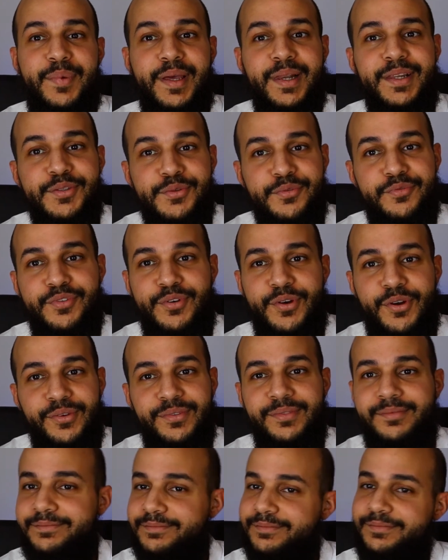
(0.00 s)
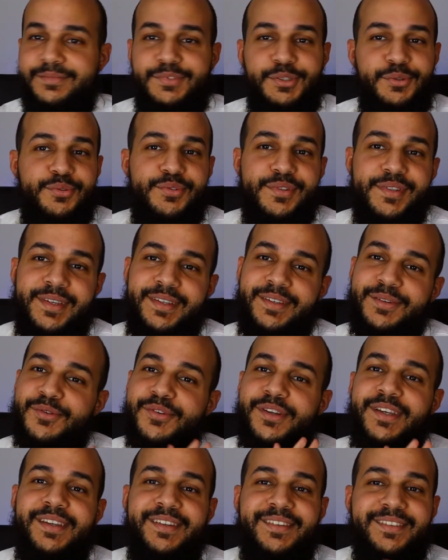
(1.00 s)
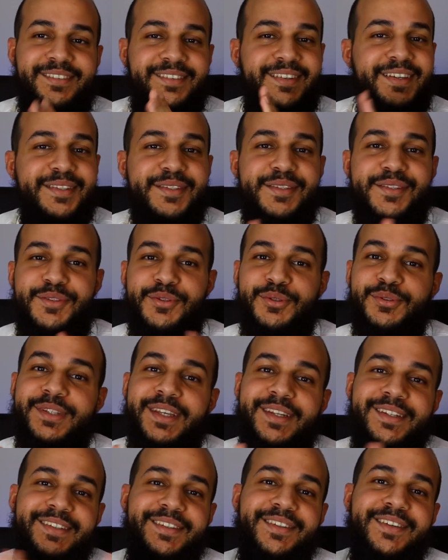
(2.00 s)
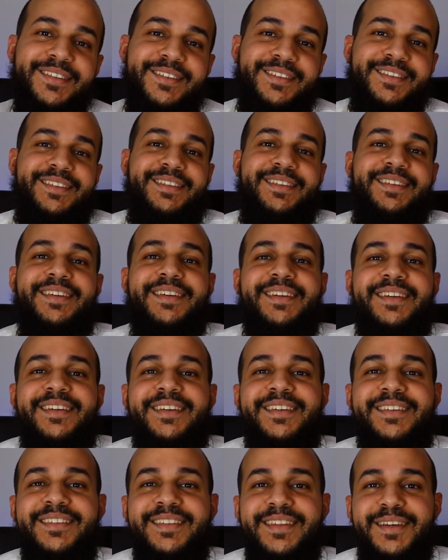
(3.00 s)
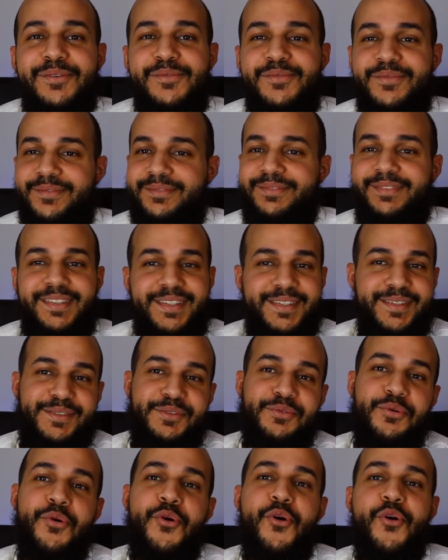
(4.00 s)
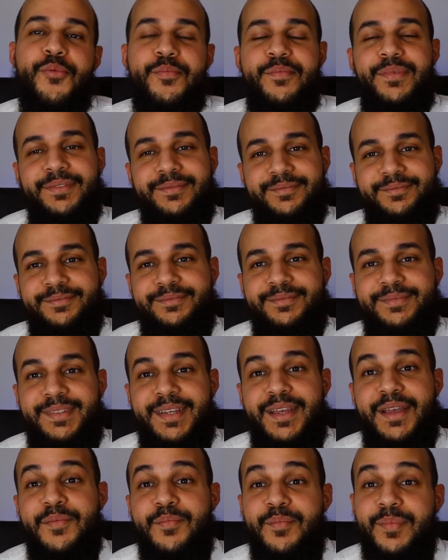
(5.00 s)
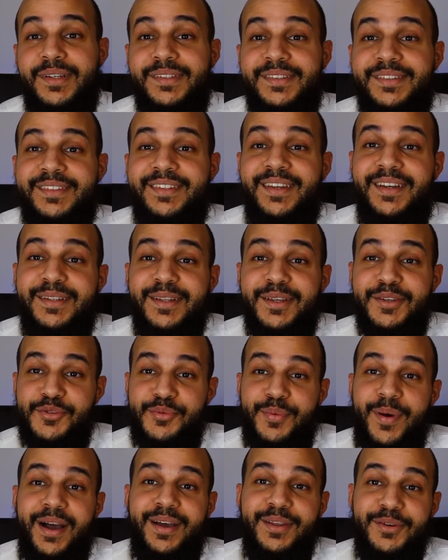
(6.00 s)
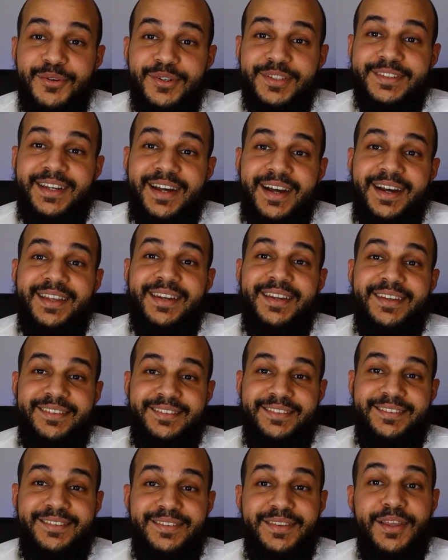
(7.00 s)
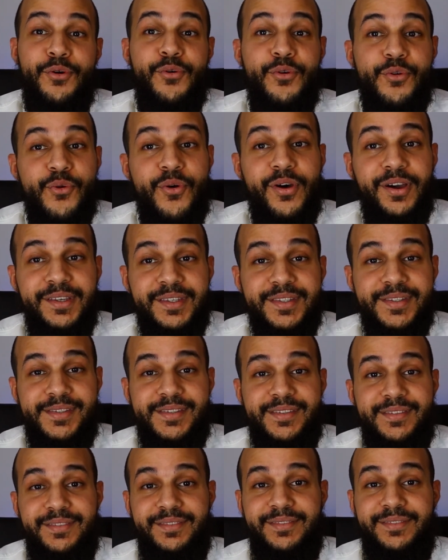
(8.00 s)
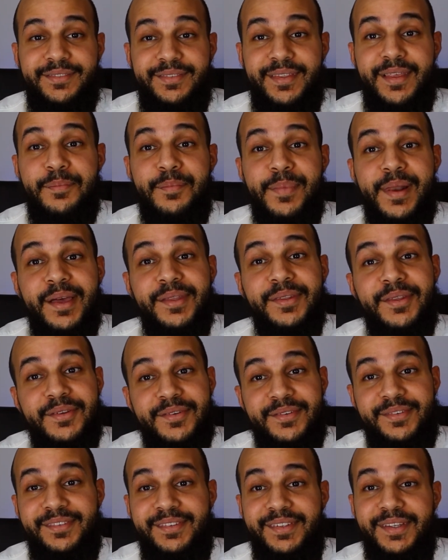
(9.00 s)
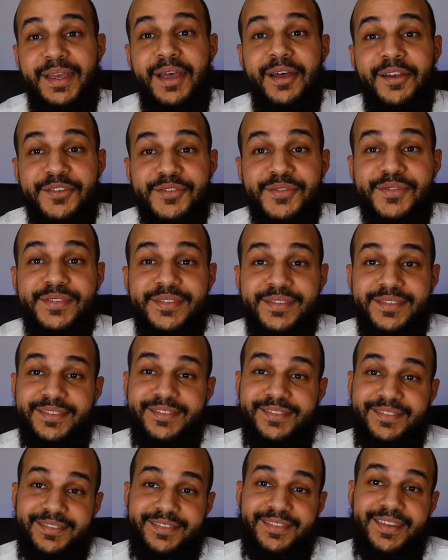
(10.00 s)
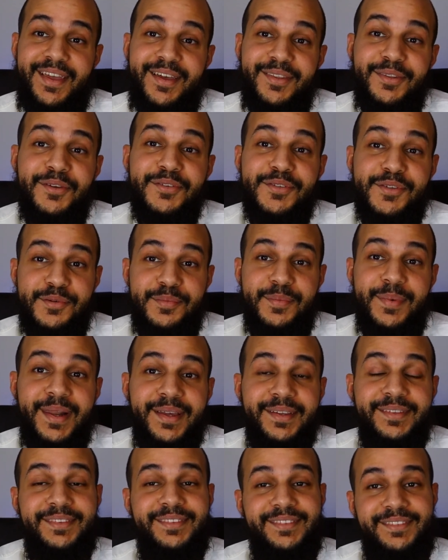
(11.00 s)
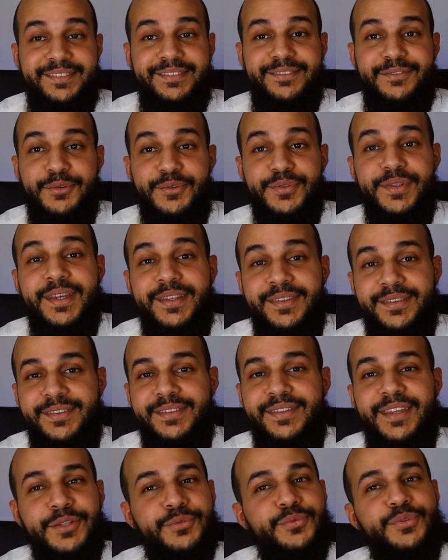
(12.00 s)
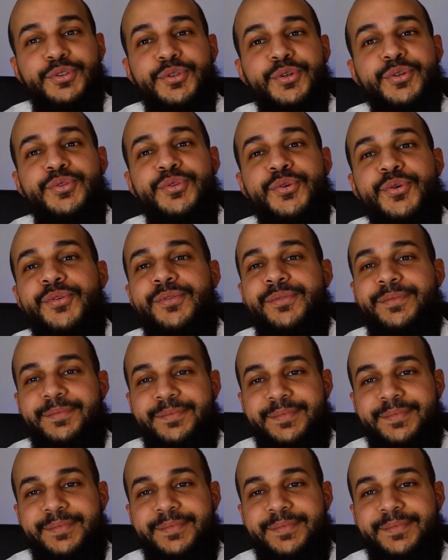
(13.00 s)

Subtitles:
palace of Pharaoh, you would say, okay, it's totally done. Now it's no hope. But Allah subhanahu wa ta'ala, the all-wise, the planner, he has another plan for that we don't know.